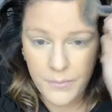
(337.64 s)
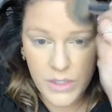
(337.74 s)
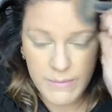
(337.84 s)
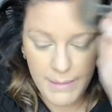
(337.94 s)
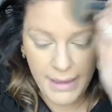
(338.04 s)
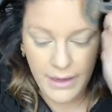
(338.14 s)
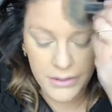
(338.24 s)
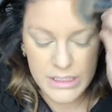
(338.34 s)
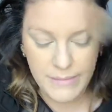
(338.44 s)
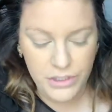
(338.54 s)
with my
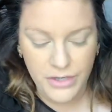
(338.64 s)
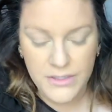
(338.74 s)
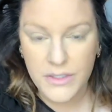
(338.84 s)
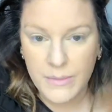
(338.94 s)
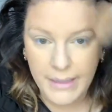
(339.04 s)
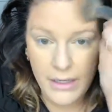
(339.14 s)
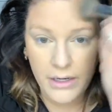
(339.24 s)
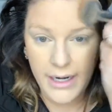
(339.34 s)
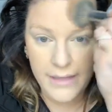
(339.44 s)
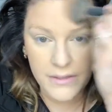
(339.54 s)
powders, but translucent
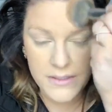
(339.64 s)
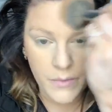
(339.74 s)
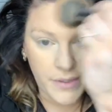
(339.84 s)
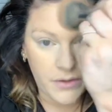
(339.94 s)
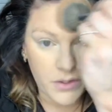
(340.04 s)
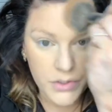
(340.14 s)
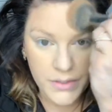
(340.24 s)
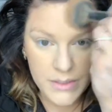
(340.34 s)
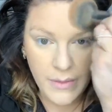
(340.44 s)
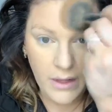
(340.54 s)
powder, there's a way you can do
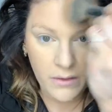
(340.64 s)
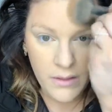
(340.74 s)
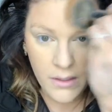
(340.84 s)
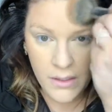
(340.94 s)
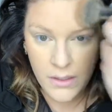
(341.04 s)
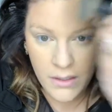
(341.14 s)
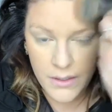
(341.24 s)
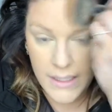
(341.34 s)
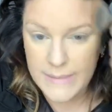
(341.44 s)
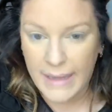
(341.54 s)
it as well.
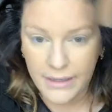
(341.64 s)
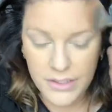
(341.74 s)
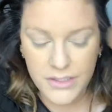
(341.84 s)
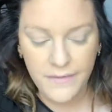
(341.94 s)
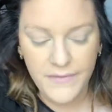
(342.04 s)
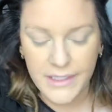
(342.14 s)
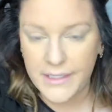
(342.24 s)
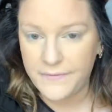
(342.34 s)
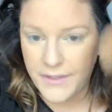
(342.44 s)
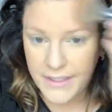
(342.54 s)
Because powders are
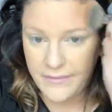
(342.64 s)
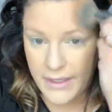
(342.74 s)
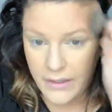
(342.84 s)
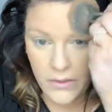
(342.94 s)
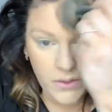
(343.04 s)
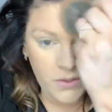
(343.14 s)
very forgiving.